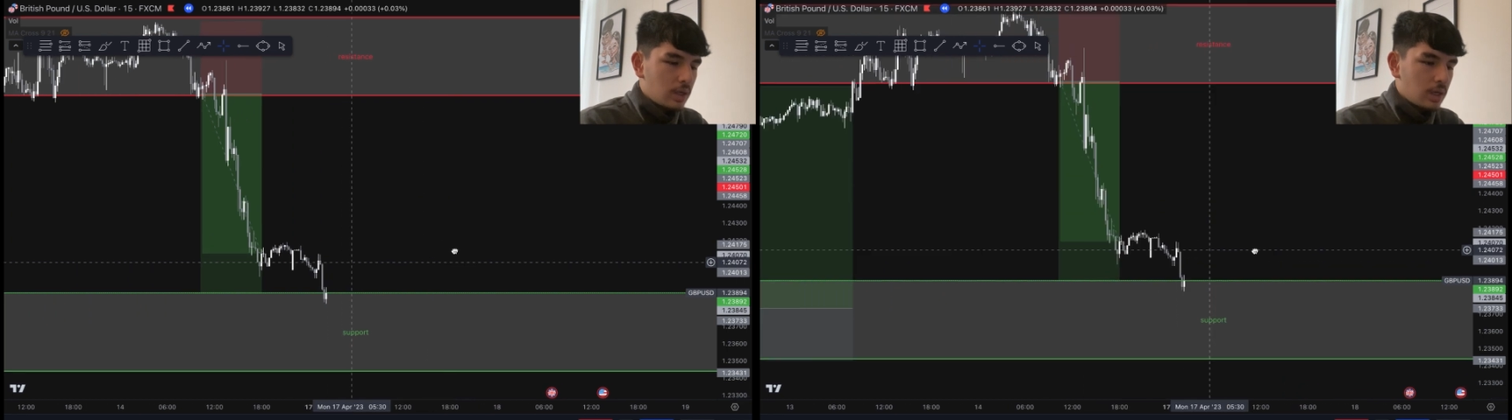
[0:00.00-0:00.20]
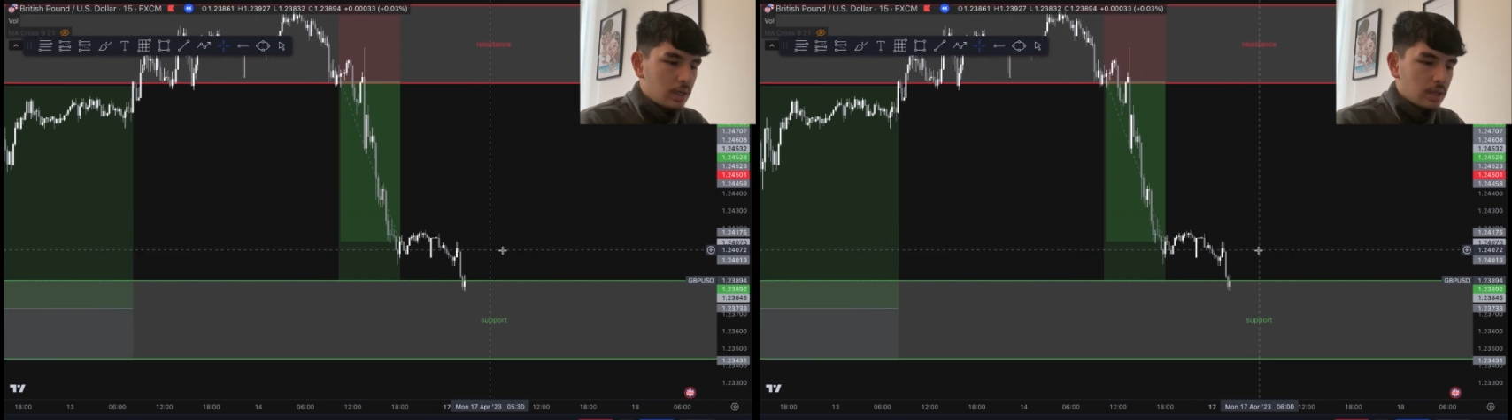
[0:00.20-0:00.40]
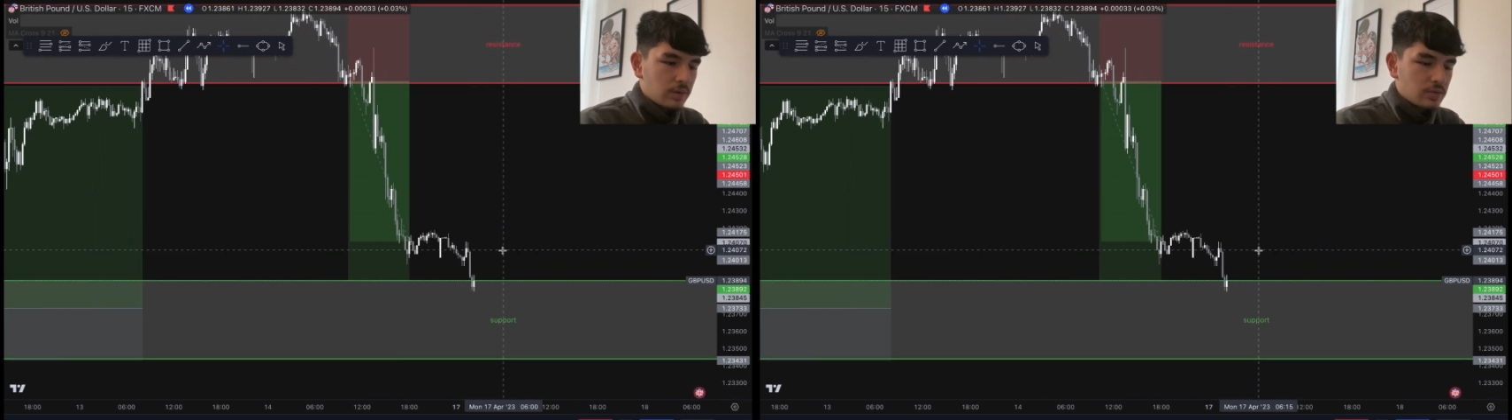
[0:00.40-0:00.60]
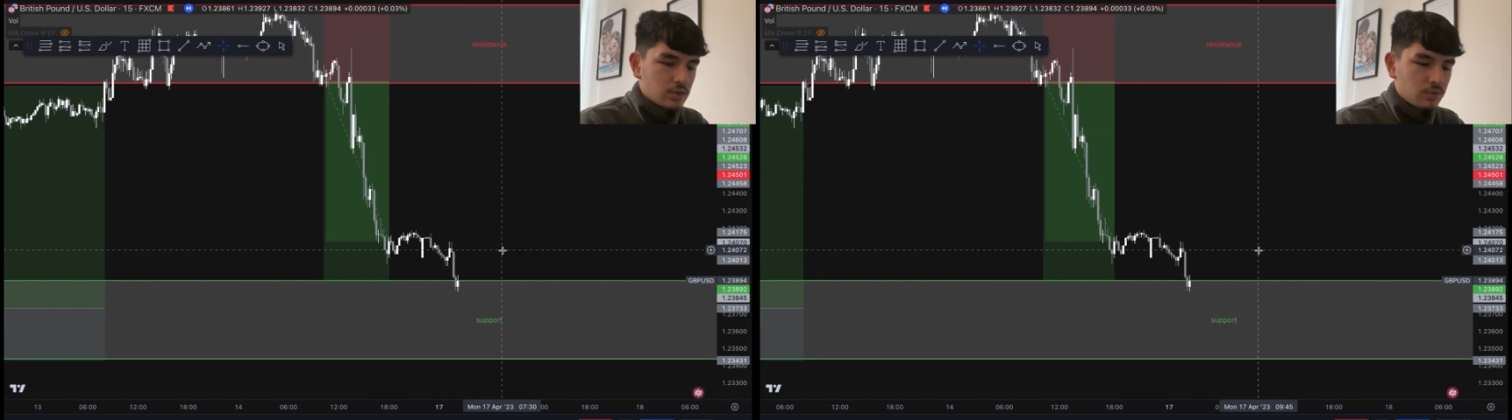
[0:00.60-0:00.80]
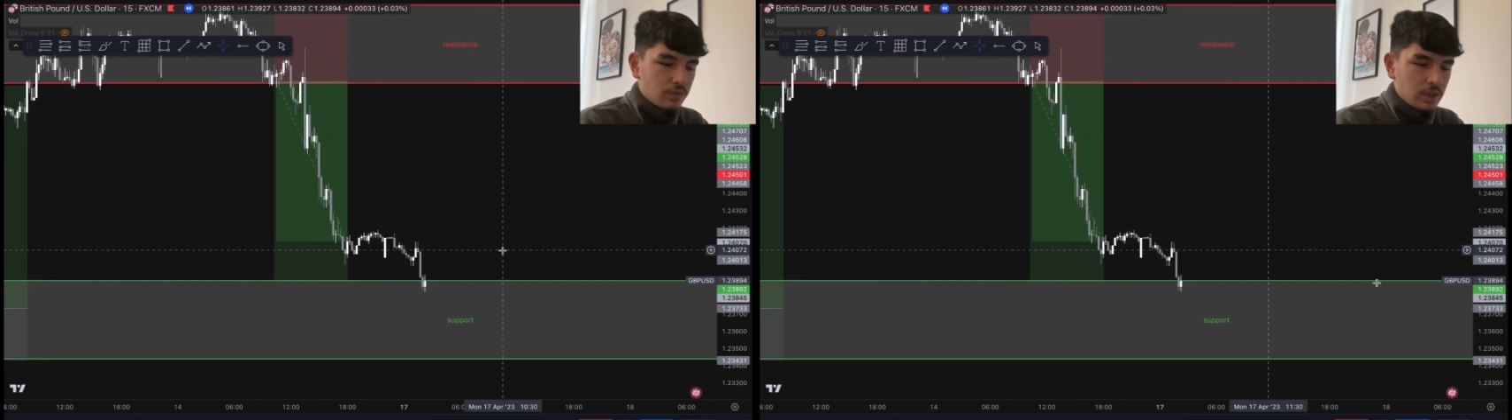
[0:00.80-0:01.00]
and it gives us
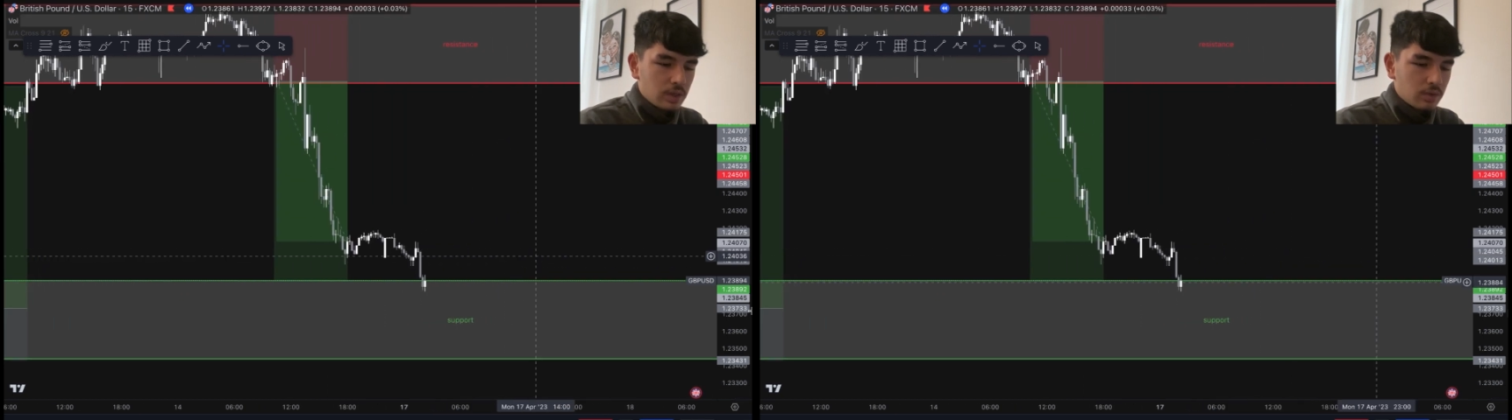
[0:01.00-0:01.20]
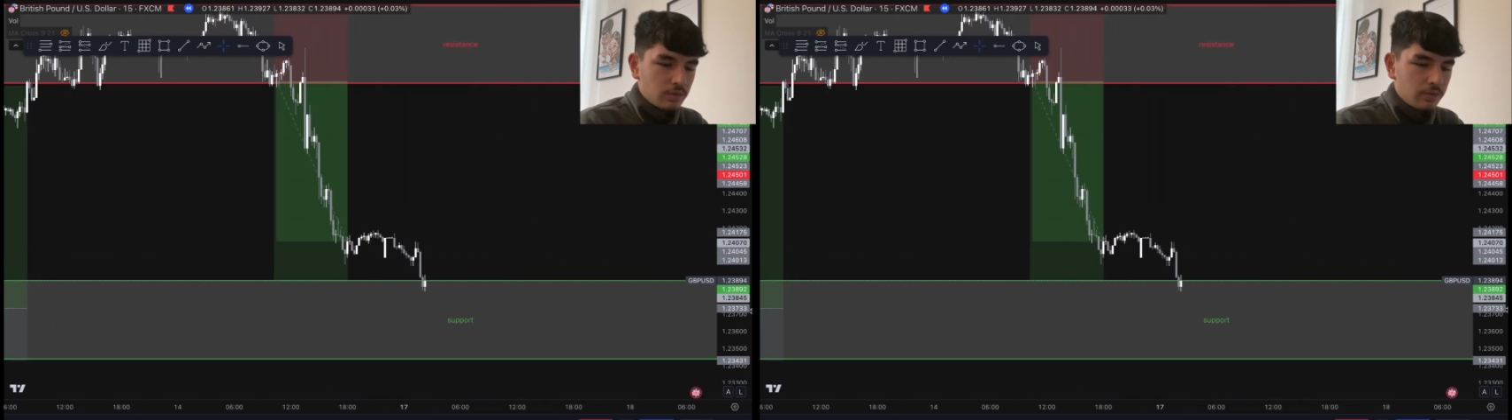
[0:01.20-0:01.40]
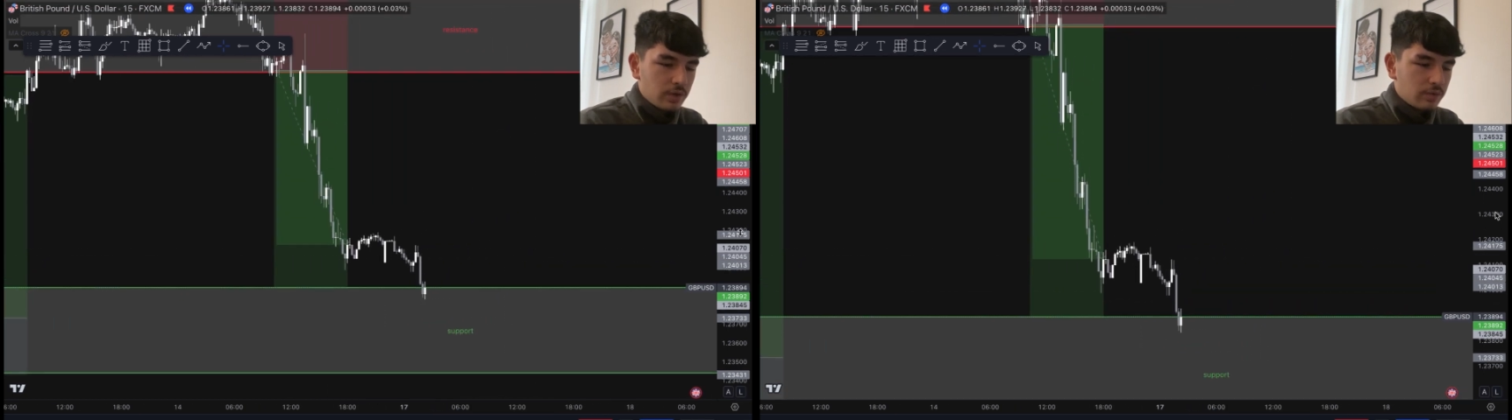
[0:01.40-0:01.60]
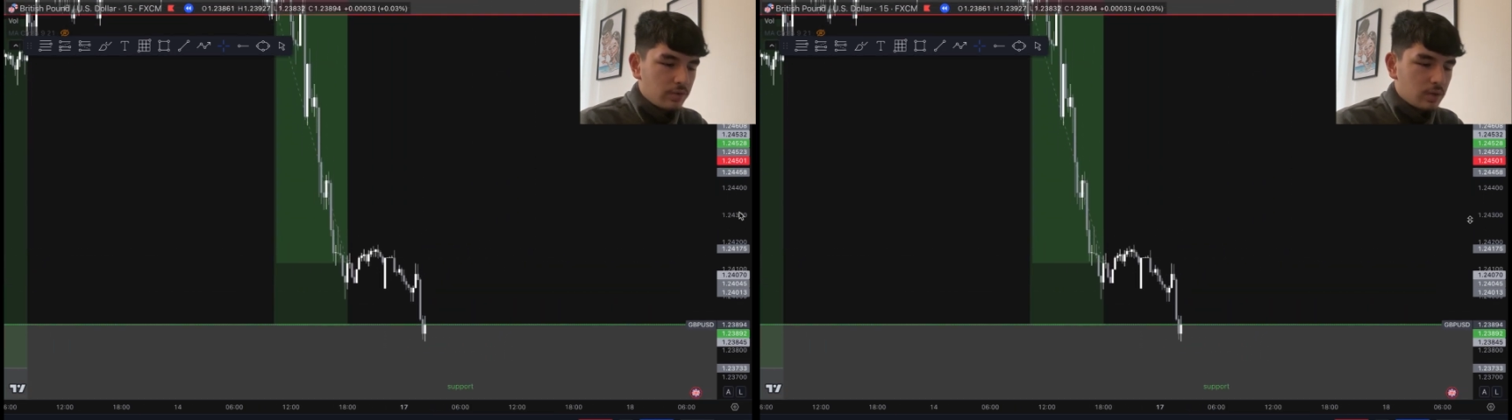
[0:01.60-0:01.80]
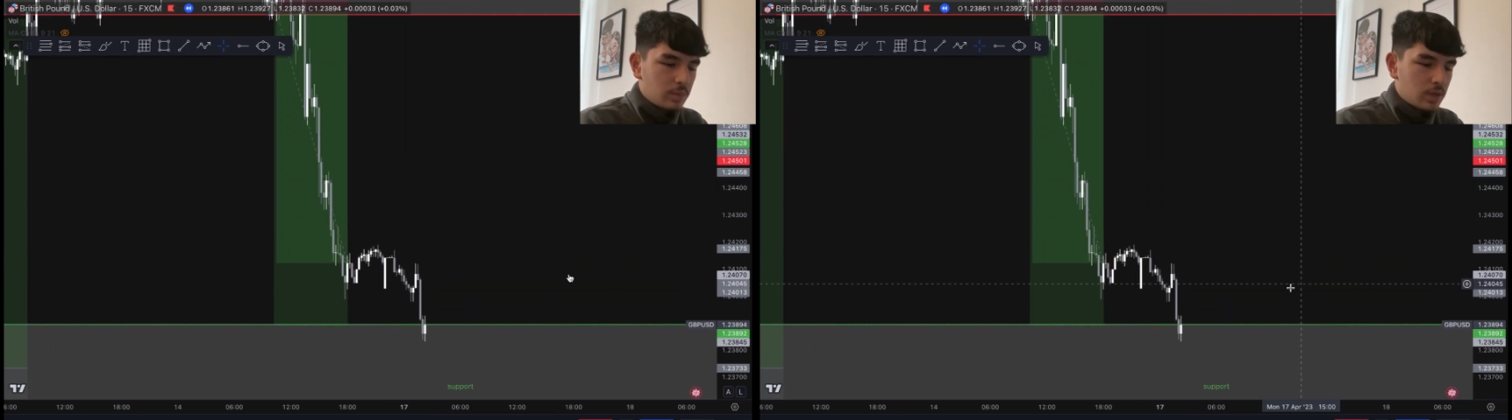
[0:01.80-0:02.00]
a really good feel for
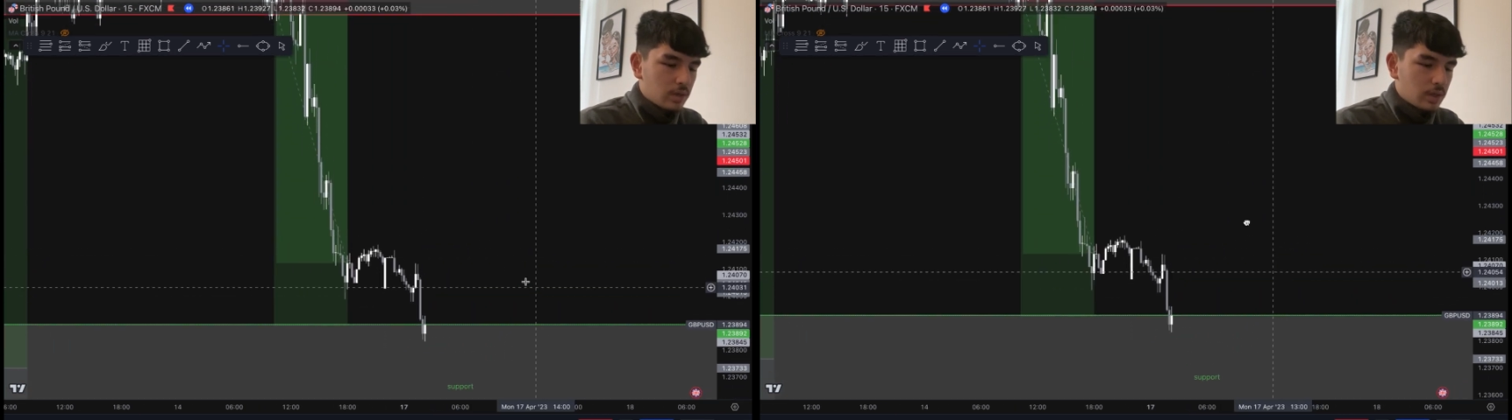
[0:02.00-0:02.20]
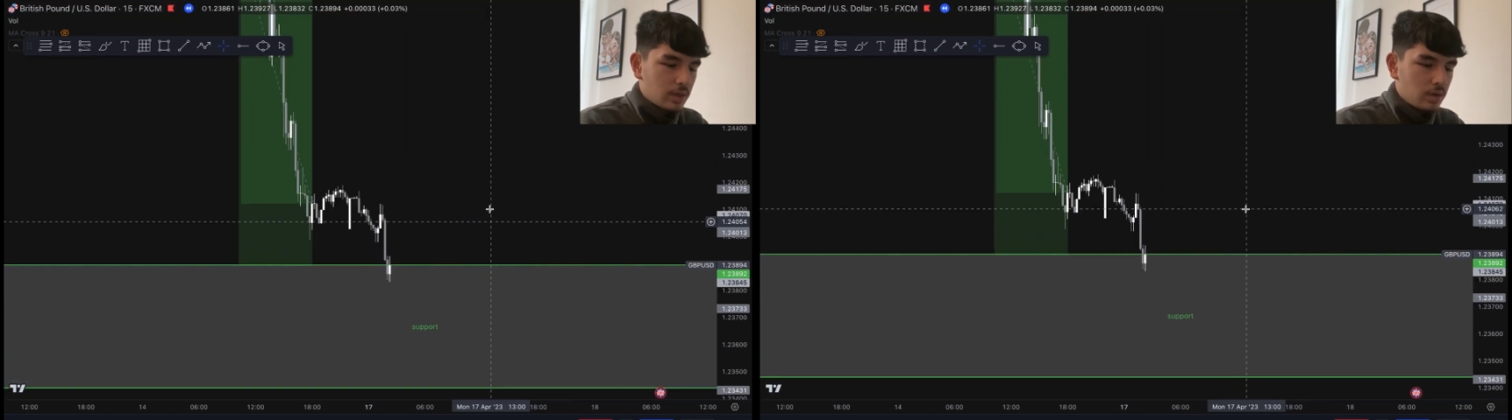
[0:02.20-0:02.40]
the market.